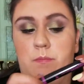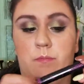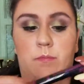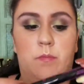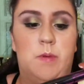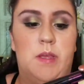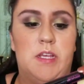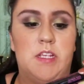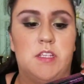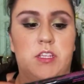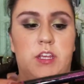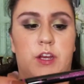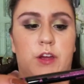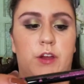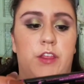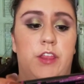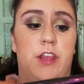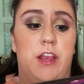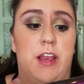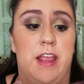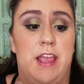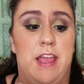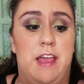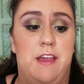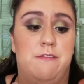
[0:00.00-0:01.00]
mascara that
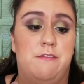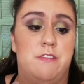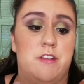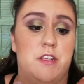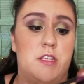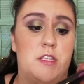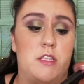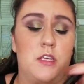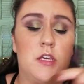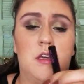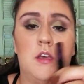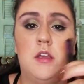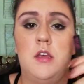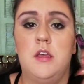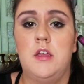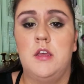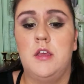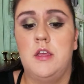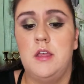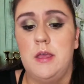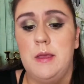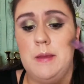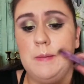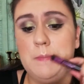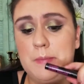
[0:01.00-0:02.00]
I have is the
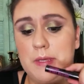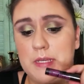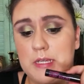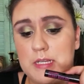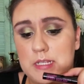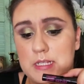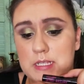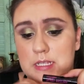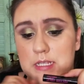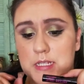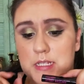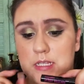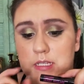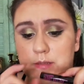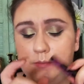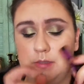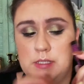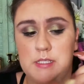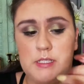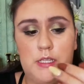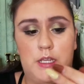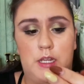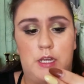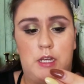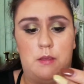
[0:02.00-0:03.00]
Mega Slim
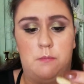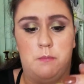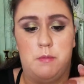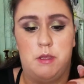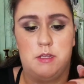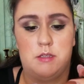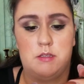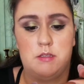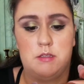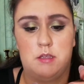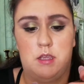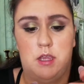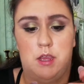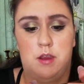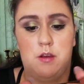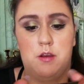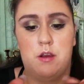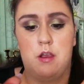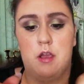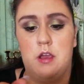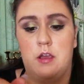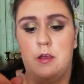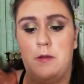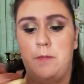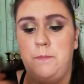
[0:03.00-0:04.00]
Skinny
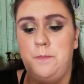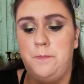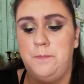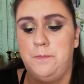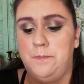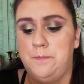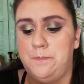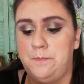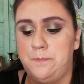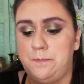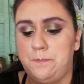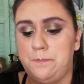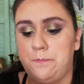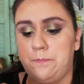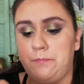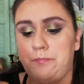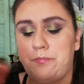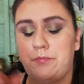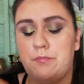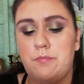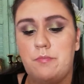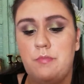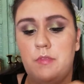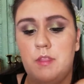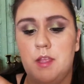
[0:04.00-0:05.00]
Mascara.
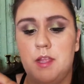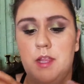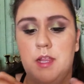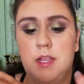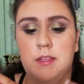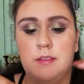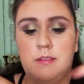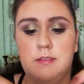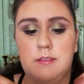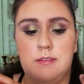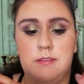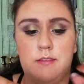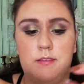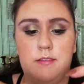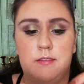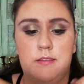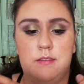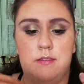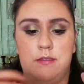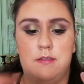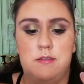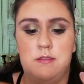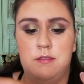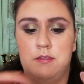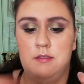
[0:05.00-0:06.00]
It's
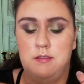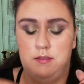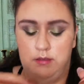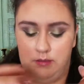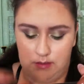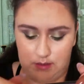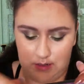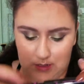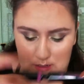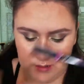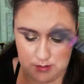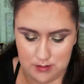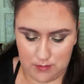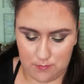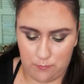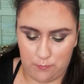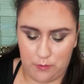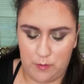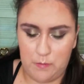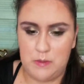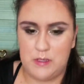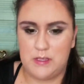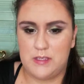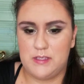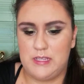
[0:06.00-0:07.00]

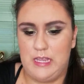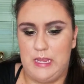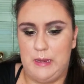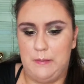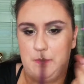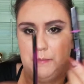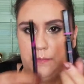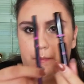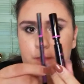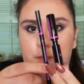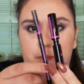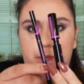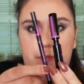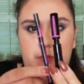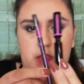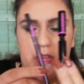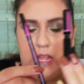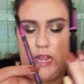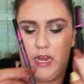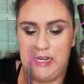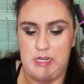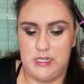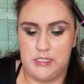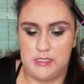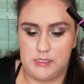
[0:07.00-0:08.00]
from the same
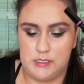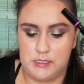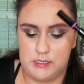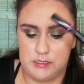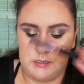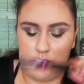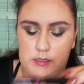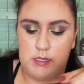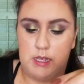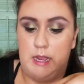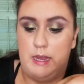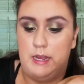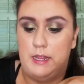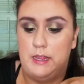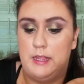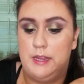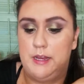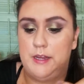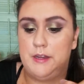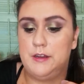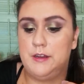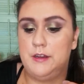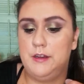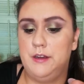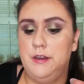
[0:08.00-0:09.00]
line as this
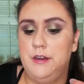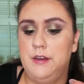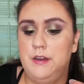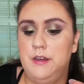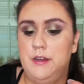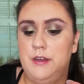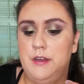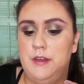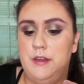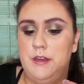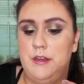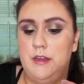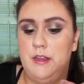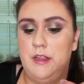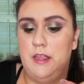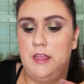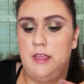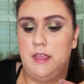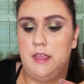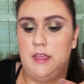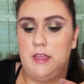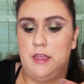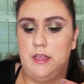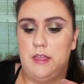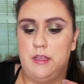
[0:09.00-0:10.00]
eyeliner,
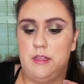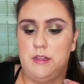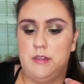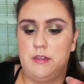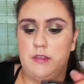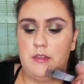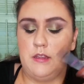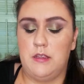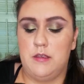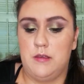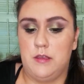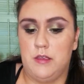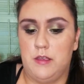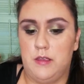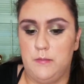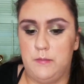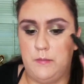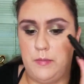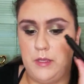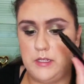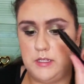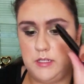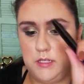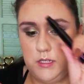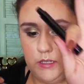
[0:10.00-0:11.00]
and it
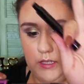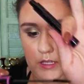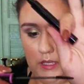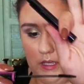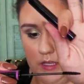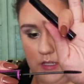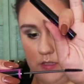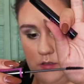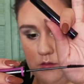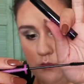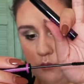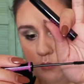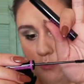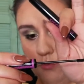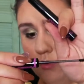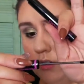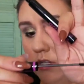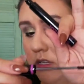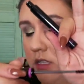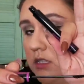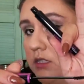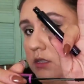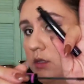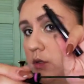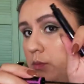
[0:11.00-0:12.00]
basically has a
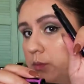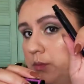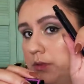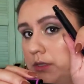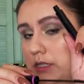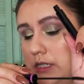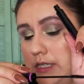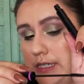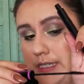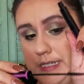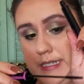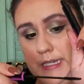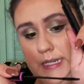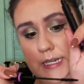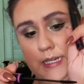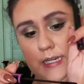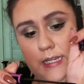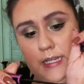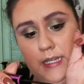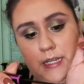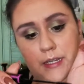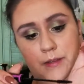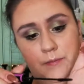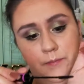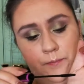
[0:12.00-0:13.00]
really super
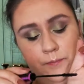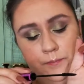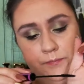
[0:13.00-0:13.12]
skinny